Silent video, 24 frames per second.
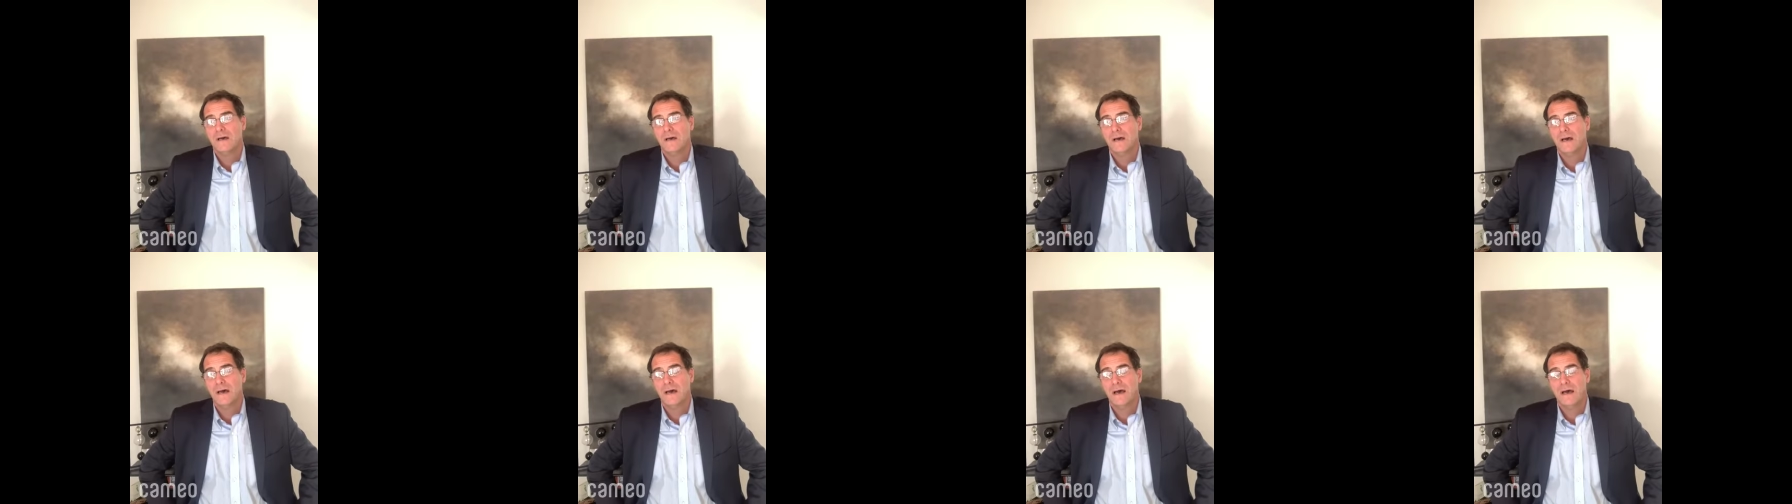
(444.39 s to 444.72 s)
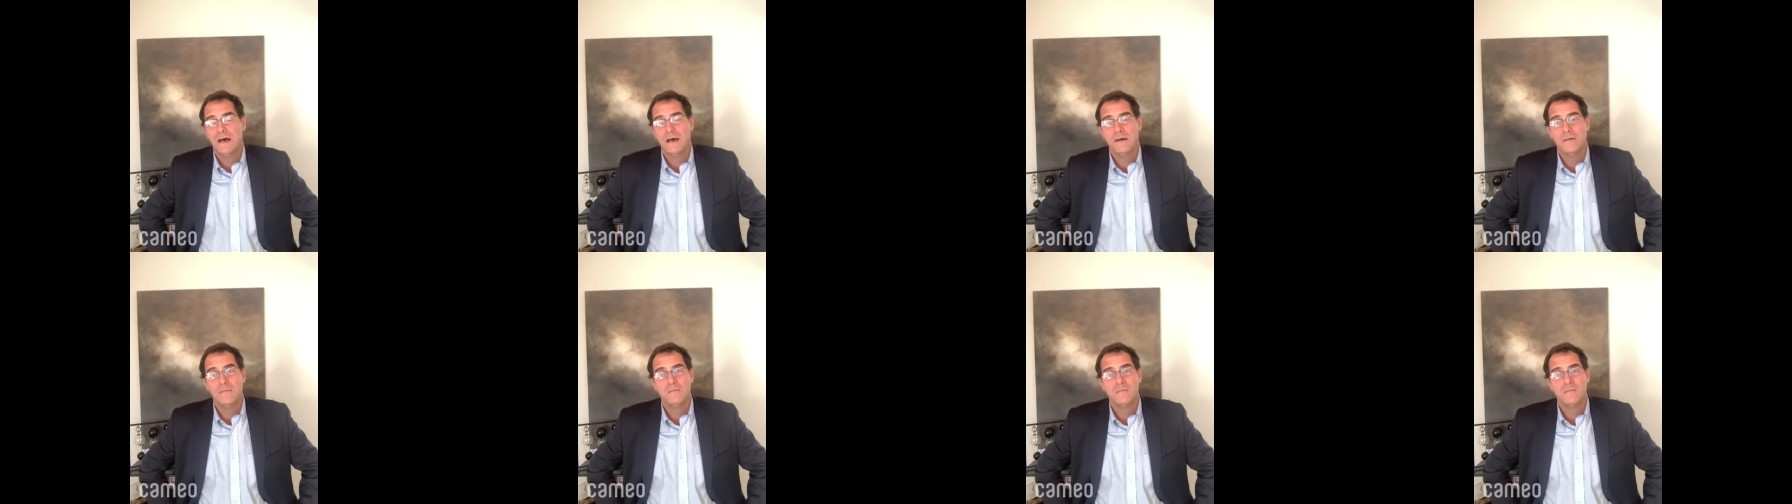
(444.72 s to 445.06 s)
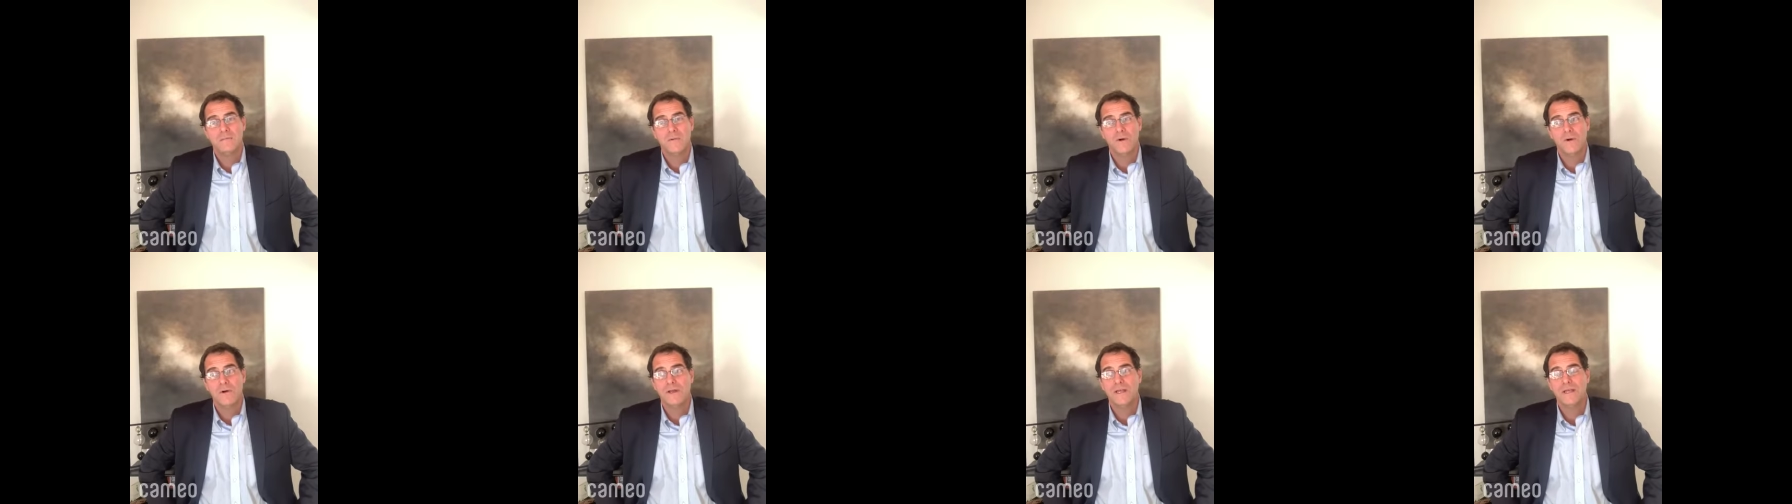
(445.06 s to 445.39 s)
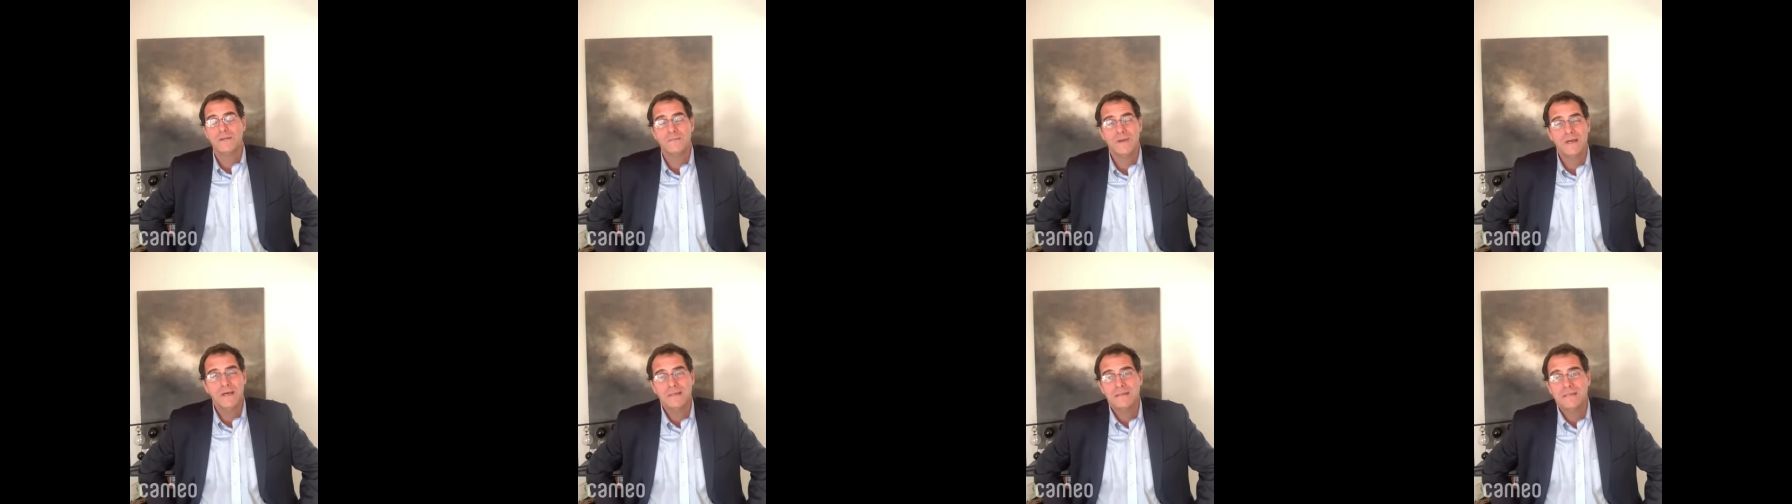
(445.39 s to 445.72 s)
um, or
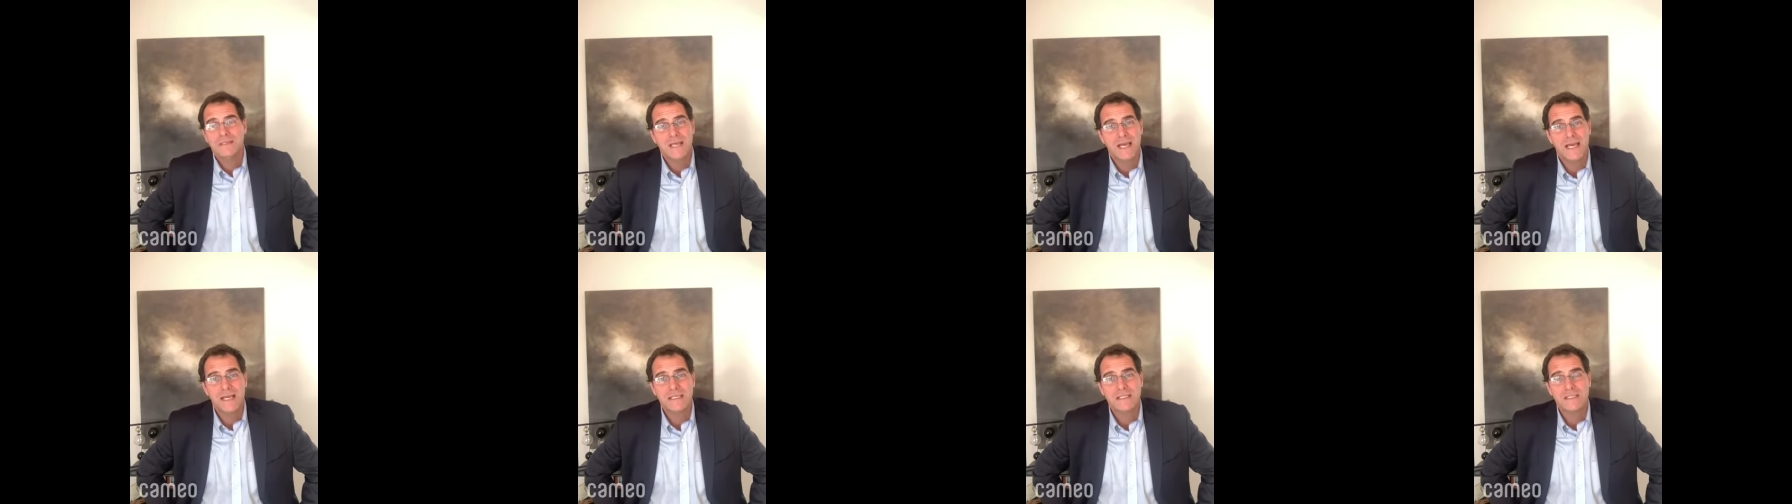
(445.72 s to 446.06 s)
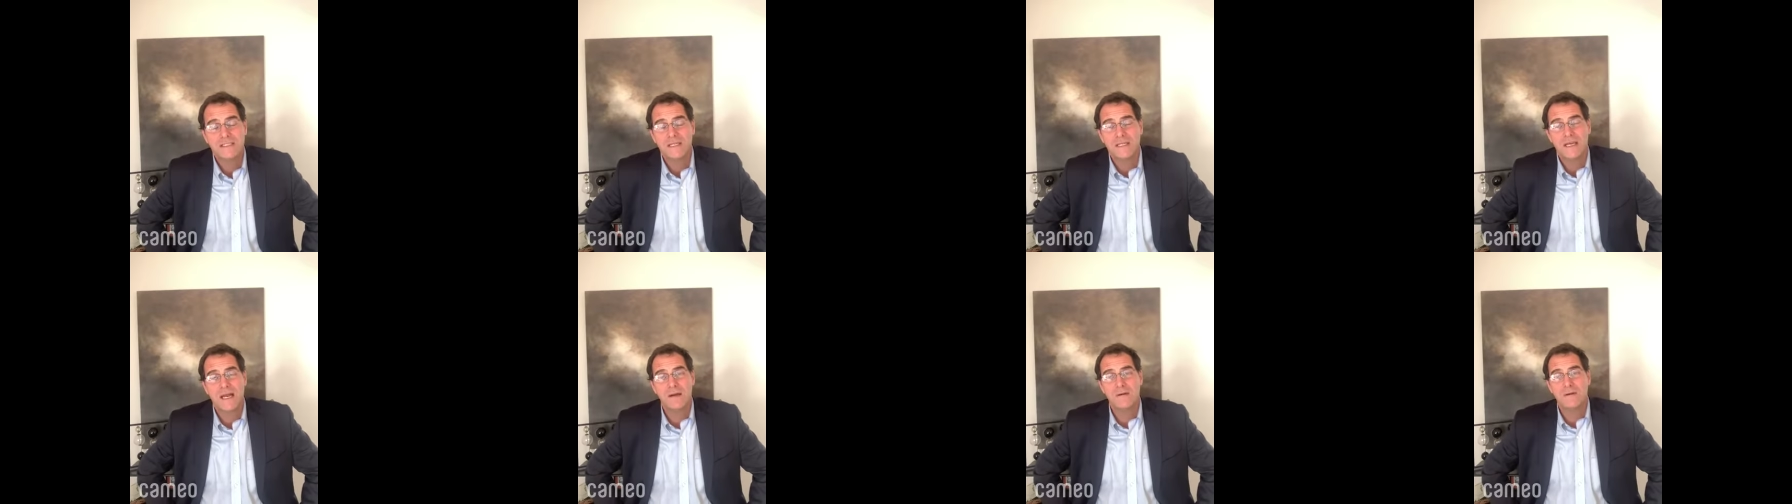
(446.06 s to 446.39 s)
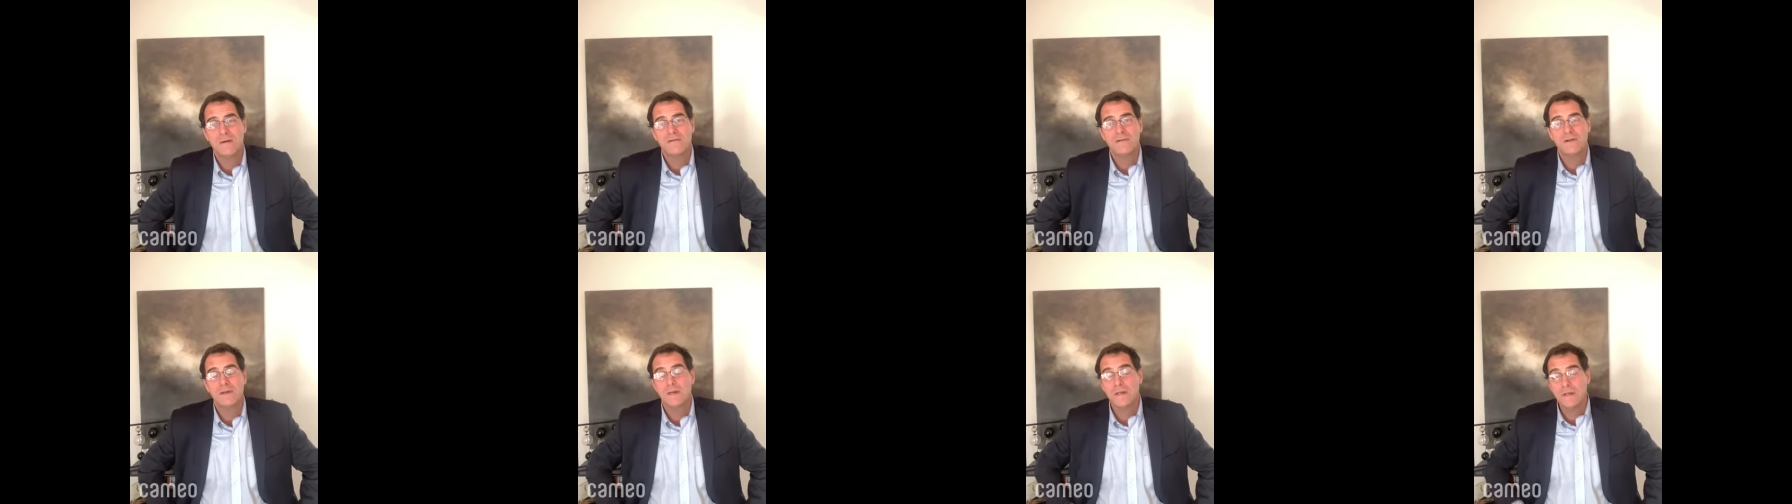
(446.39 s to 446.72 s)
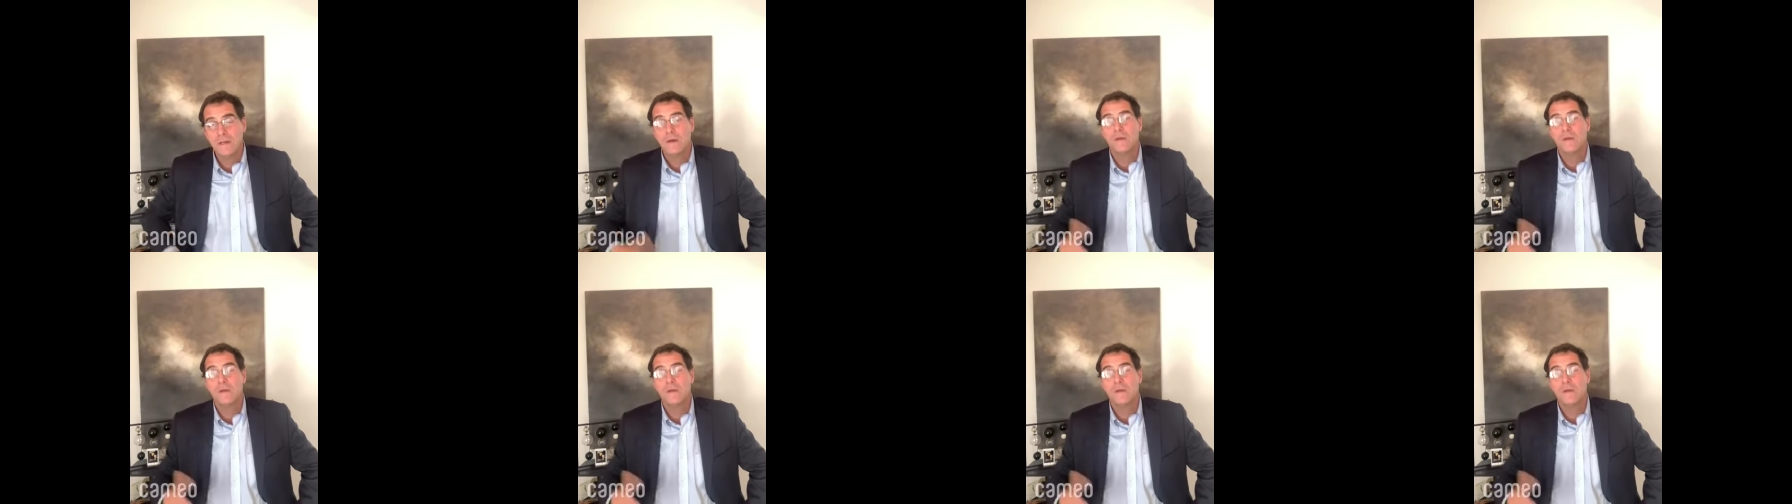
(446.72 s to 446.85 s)
email, text, however.